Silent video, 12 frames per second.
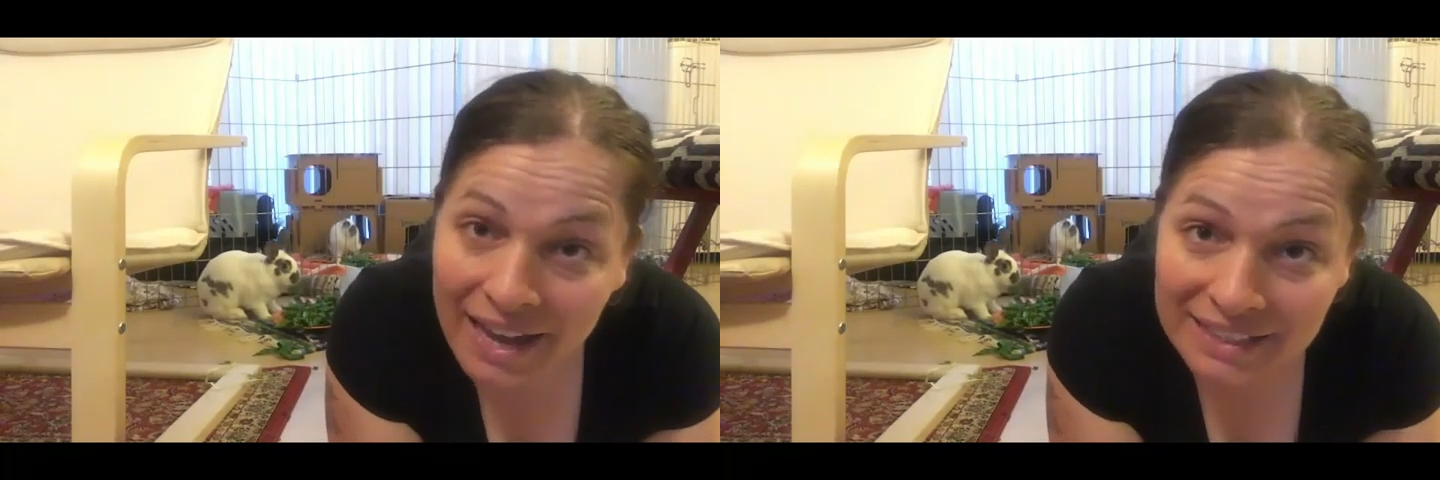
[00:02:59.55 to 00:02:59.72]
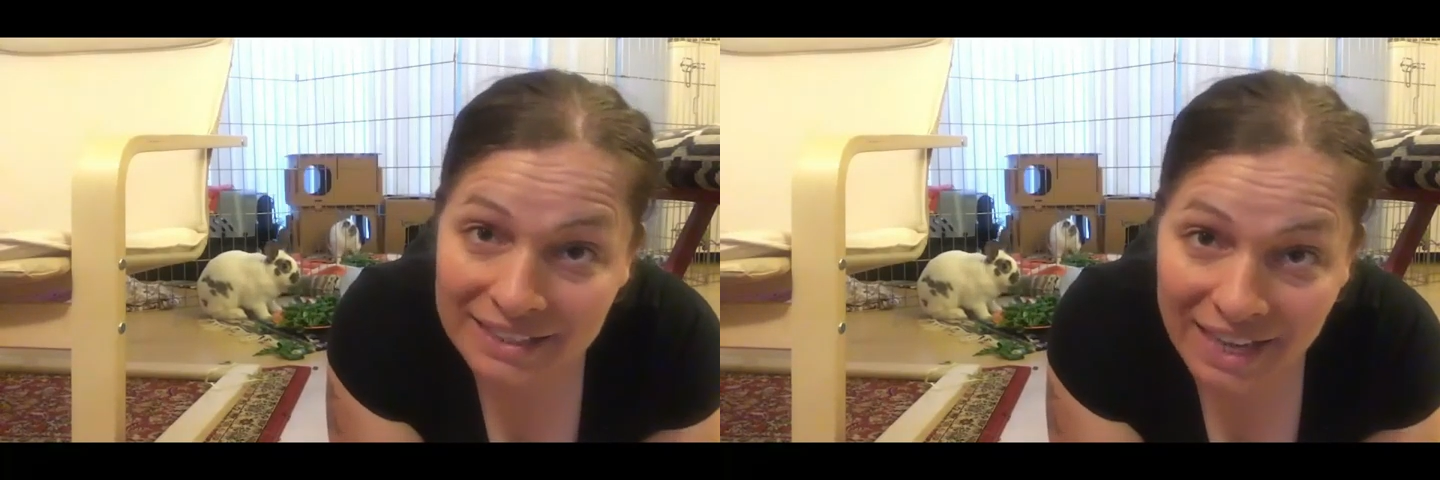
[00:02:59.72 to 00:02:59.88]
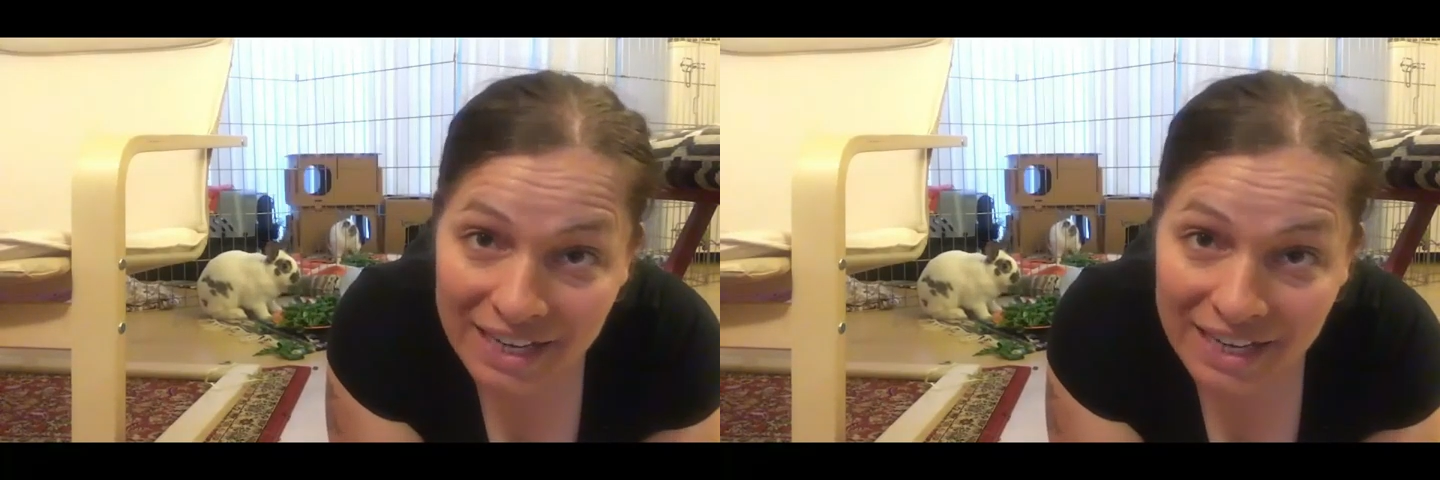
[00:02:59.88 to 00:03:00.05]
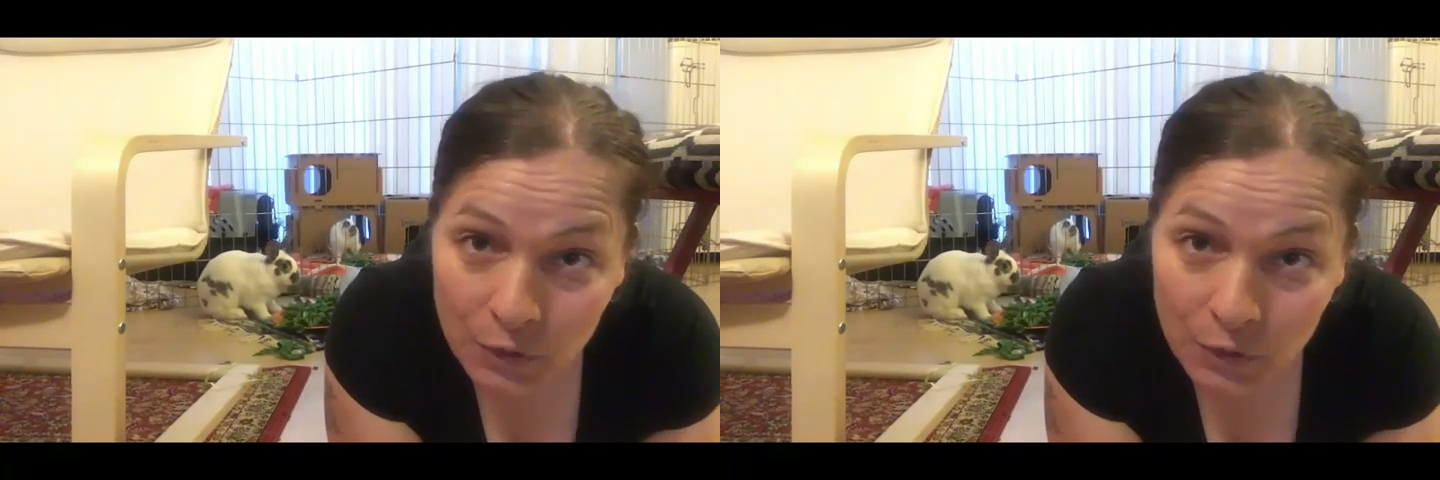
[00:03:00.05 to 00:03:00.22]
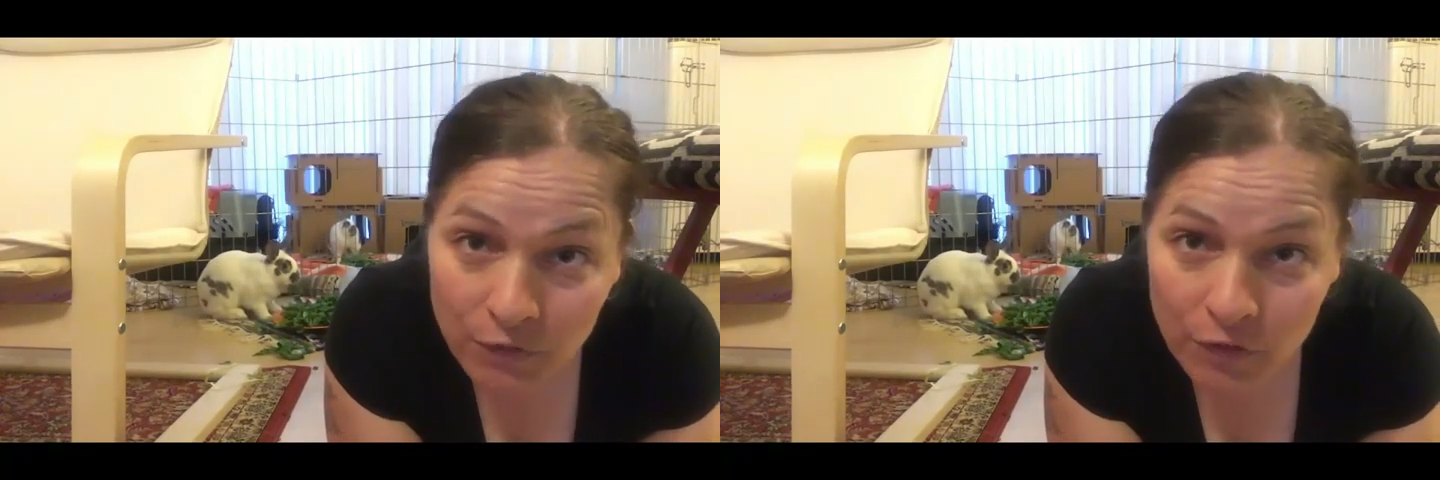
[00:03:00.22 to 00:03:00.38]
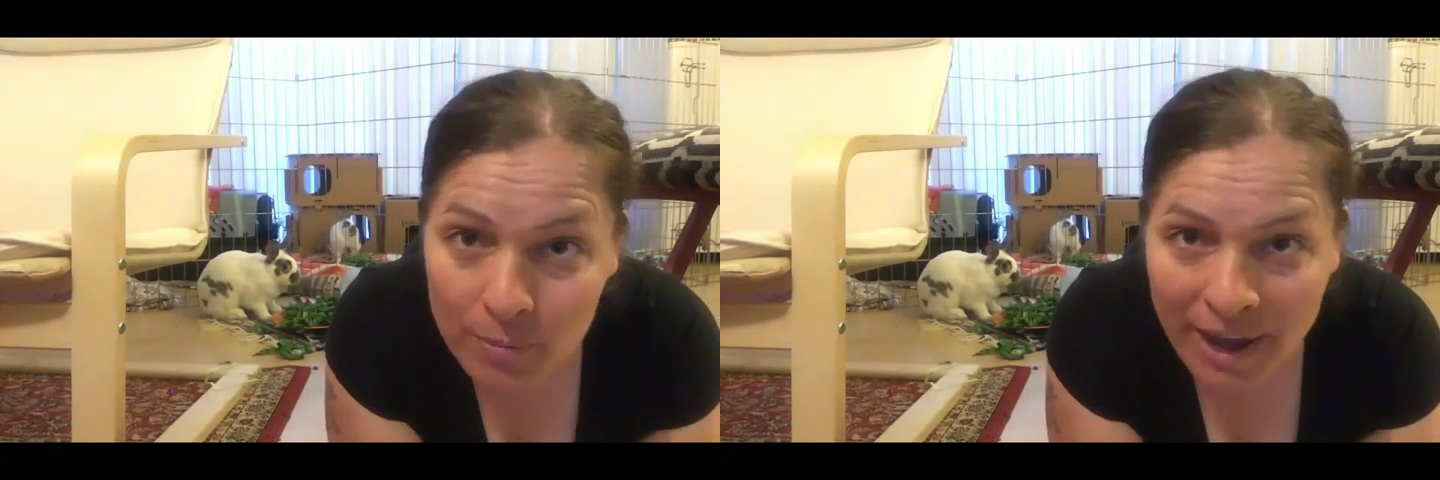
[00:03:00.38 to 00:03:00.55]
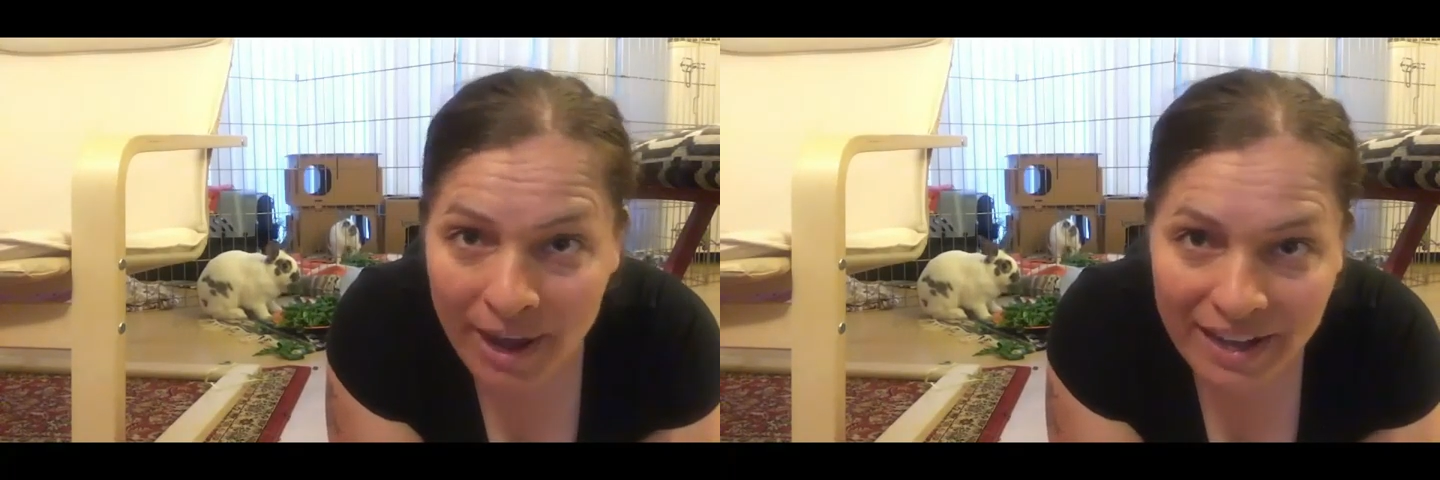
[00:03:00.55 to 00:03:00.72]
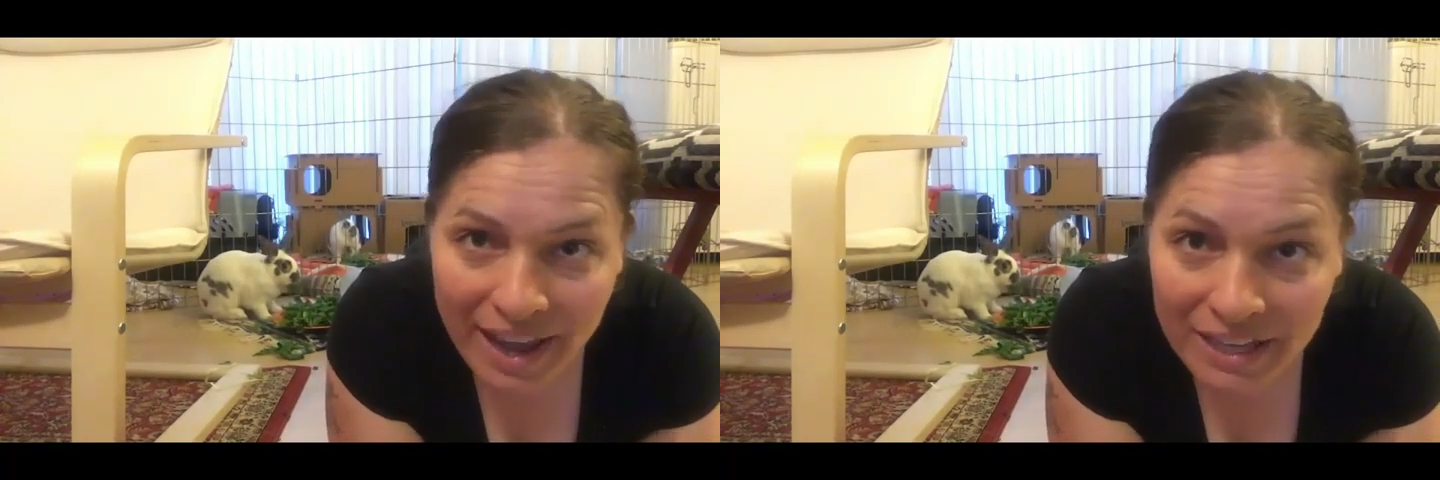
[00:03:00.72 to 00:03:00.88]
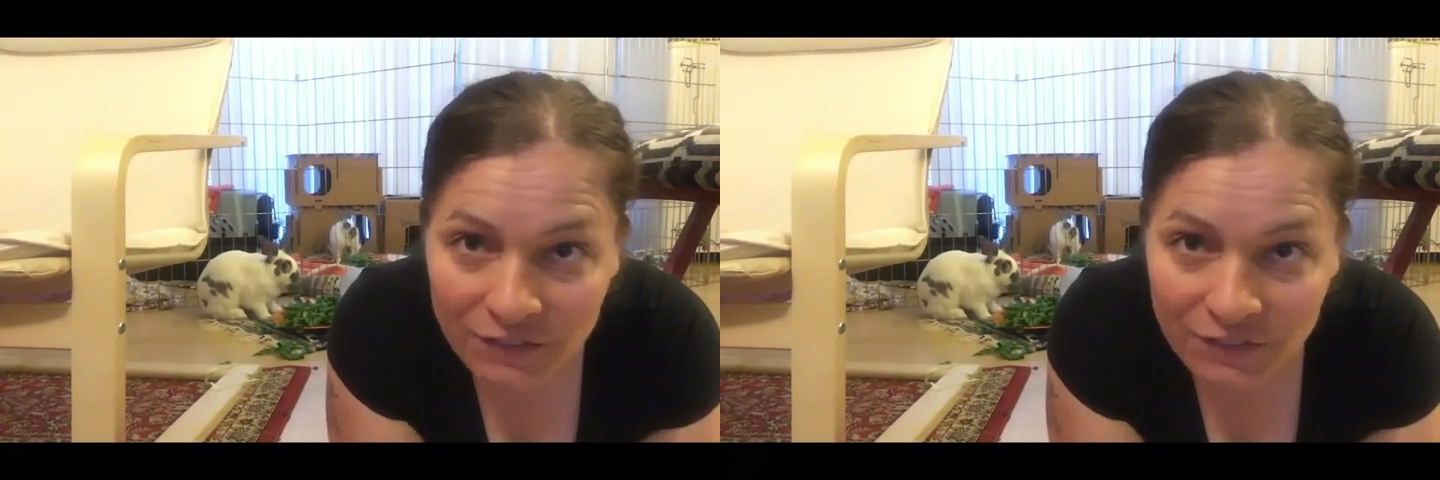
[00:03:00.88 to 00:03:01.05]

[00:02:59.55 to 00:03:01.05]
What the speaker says: and stay tuned for my